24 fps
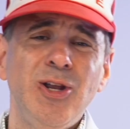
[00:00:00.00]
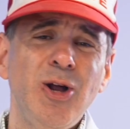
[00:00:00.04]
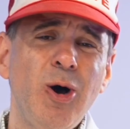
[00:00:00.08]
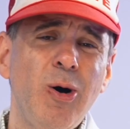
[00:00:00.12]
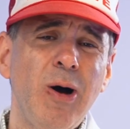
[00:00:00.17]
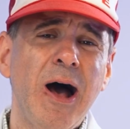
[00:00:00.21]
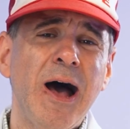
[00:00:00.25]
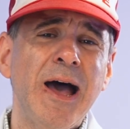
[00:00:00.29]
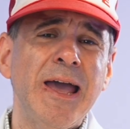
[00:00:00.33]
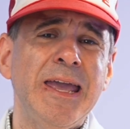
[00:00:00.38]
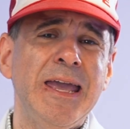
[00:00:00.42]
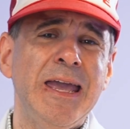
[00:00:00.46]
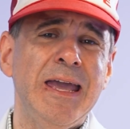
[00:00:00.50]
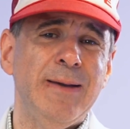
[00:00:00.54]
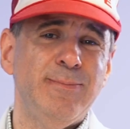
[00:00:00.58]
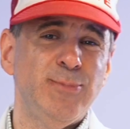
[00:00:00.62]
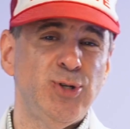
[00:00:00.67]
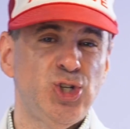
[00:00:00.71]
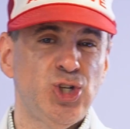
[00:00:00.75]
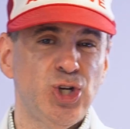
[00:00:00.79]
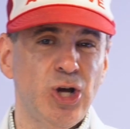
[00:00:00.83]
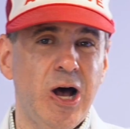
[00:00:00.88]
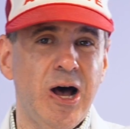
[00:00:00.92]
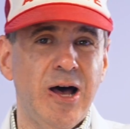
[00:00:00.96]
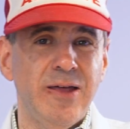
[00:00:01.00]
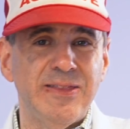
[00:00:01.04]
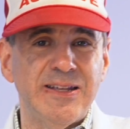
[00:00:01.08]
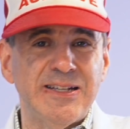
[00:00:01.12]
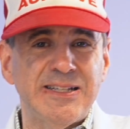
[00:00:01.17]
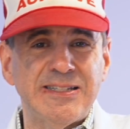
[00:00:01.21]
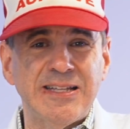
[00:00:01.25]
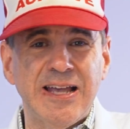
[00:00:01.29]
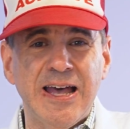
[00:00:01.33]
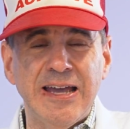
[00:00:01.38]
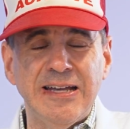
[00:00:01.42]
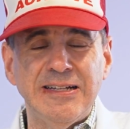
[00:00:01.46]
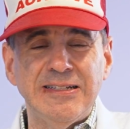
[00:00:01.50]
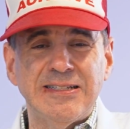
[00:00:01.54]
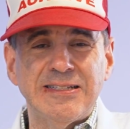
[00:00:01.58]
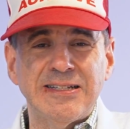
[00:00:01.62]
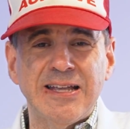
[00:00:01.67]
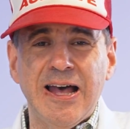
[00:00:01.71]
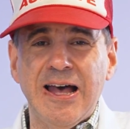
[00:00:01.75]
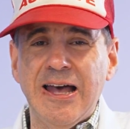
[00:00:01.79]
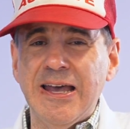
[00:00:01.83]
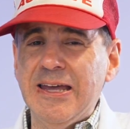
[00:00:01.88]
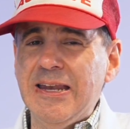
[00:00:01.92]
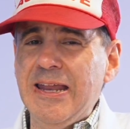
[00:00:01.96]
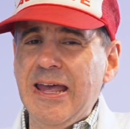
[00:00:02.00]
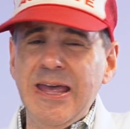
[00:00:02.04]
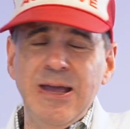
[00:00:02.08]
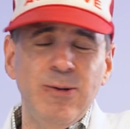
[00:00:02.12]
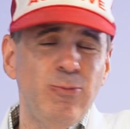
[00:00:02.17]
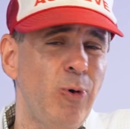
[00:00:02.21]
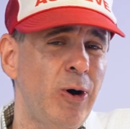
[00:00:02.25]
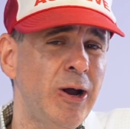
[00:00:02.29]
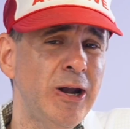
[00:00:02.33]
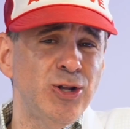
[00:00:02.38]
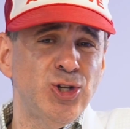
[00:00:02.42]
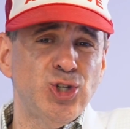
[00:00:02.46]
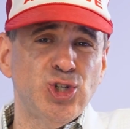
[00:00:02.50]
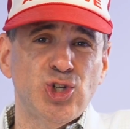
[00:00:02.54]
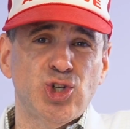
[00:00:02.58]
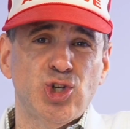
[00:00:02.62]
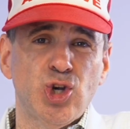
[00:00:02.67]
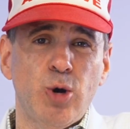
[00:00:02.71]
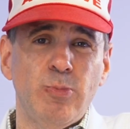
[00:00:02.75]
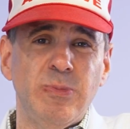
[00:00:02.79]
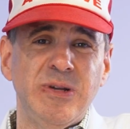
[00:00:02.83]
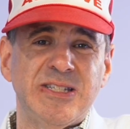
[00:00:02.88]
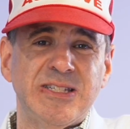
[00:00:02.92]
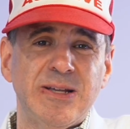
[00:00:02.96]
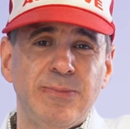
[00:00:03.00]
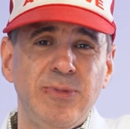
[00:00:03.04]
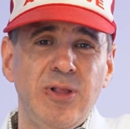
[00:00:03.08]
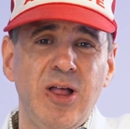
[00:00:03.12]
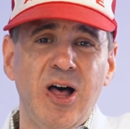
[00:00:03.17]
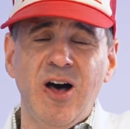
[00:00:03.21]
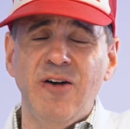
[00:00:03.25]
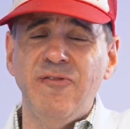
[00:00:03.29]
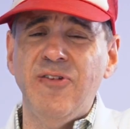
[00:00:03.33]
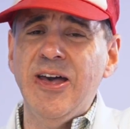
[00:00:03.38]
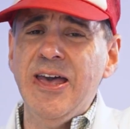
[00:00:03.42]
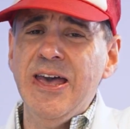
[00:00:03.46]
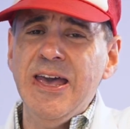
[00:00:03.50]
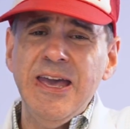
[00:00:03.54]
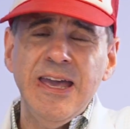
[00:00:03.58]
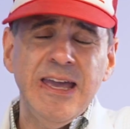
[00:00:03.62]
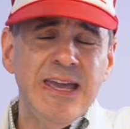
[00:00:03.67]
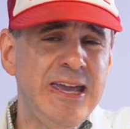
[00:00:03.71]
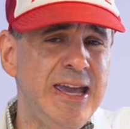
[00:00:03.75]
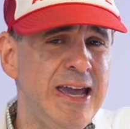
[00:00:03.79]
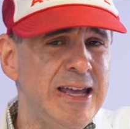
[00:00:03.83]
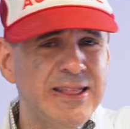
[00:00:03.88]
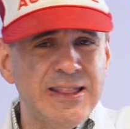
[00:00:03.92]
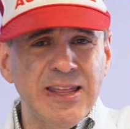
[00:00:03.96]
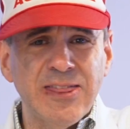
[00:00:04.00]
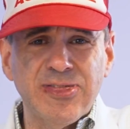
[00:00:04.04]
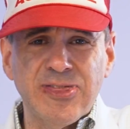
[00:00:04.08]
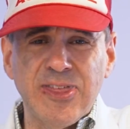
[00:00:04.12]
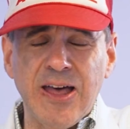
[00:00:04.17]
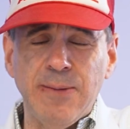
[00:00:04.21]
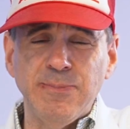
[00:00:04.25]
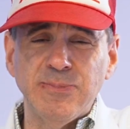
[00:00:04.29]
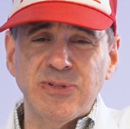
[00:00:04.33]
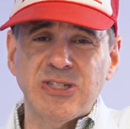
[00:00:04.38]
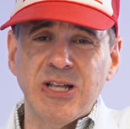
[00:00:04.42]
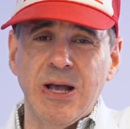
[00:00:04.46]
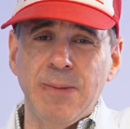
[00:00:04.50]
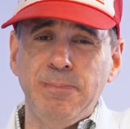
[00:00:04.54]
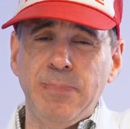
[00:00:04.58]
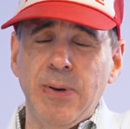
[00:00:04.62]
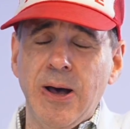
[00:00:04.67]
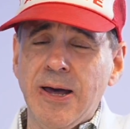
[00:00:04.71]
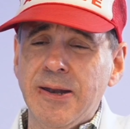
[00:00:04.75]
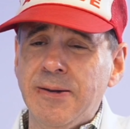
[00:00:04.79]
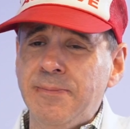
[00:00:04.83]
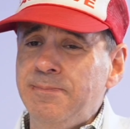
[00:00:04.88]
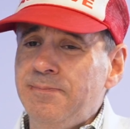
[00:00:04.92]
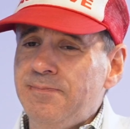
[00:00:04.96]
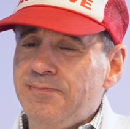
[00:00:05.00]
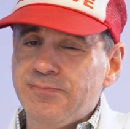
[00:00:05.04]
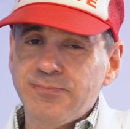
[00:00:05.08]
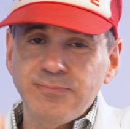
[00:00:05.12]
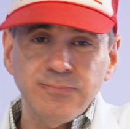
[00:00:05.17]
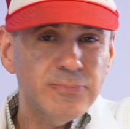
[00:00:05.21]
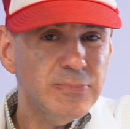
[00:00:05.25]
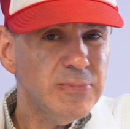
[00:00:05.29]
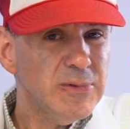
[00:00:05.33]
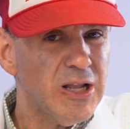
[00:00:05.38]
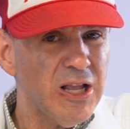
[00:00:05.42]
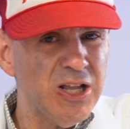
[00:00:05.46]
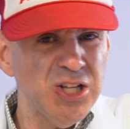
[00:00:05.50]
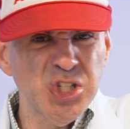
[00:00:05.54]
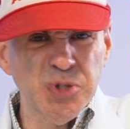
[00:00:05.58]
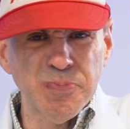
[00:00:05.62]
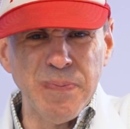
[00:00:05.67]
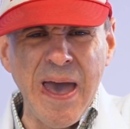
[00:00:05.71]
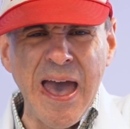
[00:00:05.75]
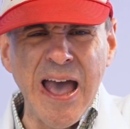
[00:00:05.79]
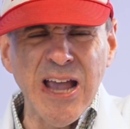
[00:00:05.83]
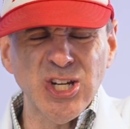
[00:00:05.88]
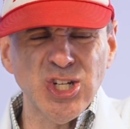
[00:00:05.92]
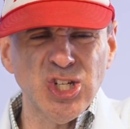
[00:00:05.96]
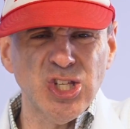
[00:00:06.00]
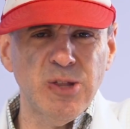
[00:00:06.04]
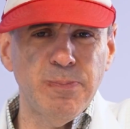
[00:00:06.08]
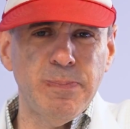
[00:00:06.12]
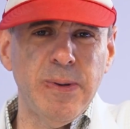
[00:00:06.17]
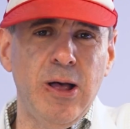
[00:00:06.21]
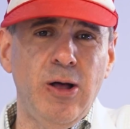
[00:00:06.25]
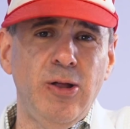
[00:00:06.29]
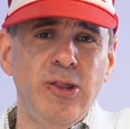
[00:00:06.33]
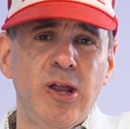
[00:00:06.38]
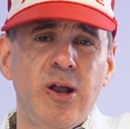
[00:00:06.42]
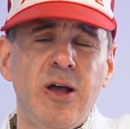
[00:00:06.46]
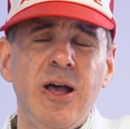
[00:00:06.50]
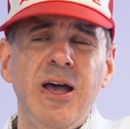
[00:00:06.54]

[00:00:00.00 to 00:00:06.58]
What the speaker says: know, I am John the Science Guy, and hey, why don't you show me some love? Hit the thumbs up button, smash the bell